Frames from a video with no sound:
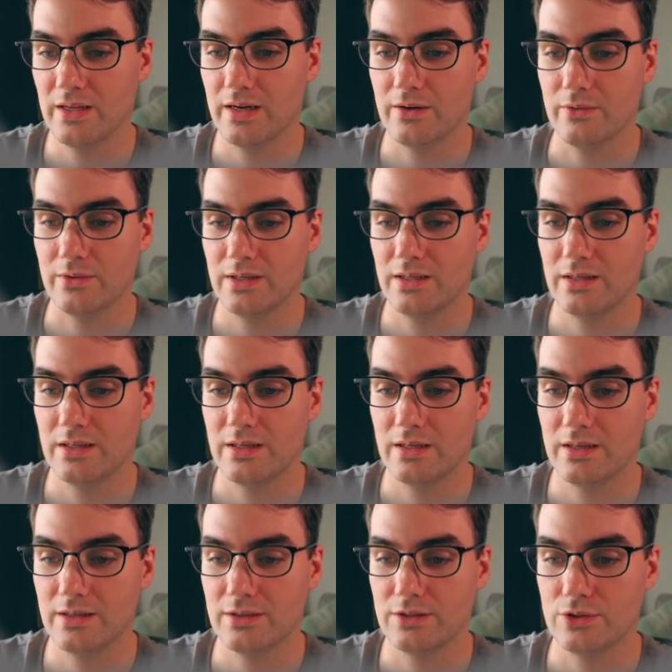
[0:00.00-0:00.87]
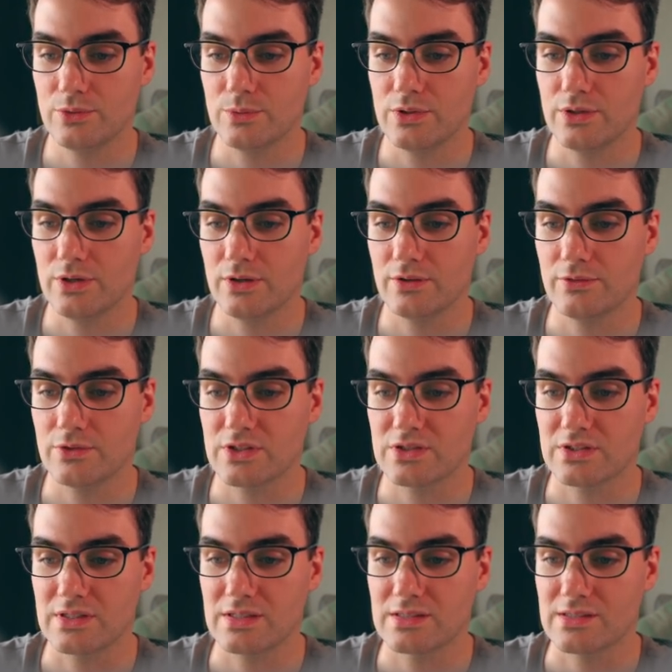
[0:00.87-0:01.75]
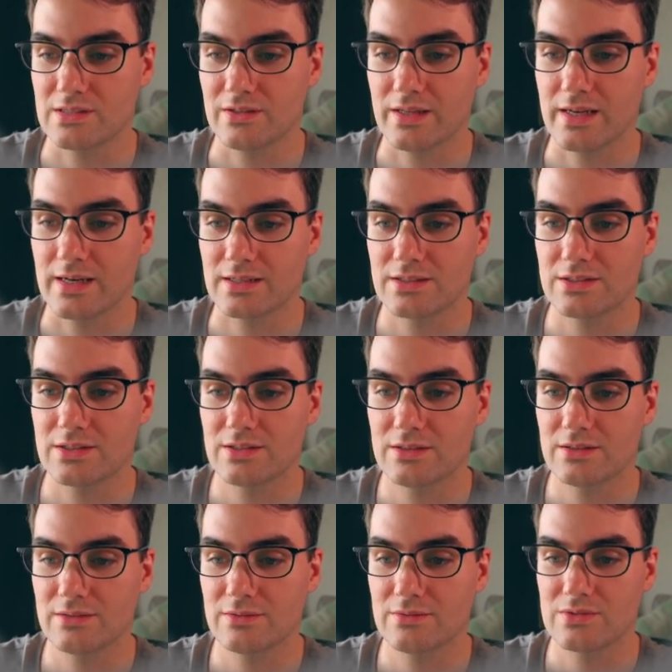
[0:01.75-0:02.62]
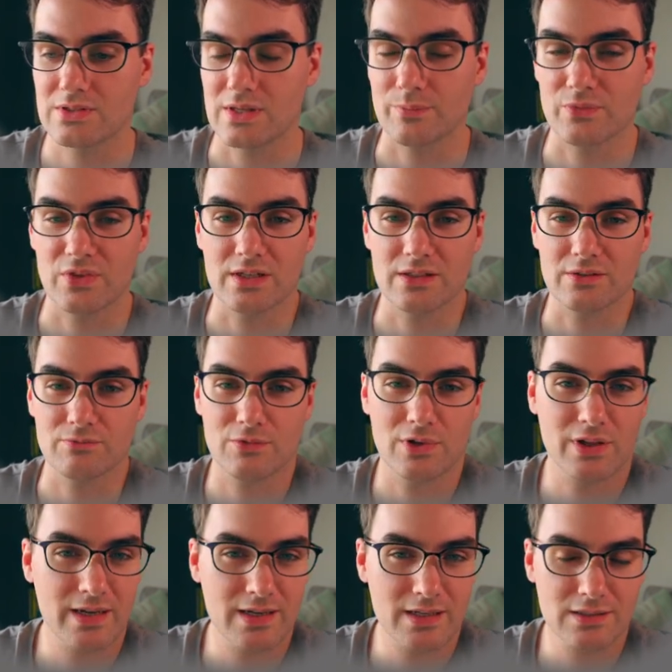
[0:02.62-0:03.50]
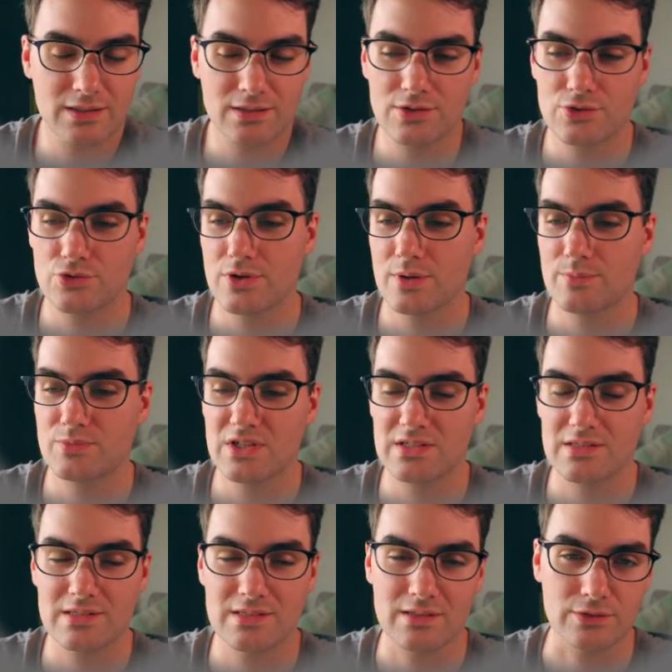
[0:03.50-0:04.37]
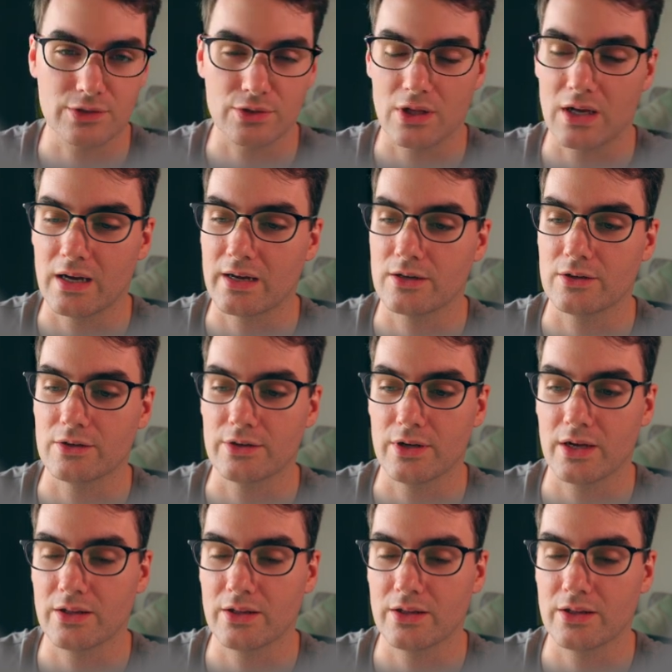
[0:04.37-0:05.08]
Now in here, you would obviously select something relating to the trip, just as a little icon.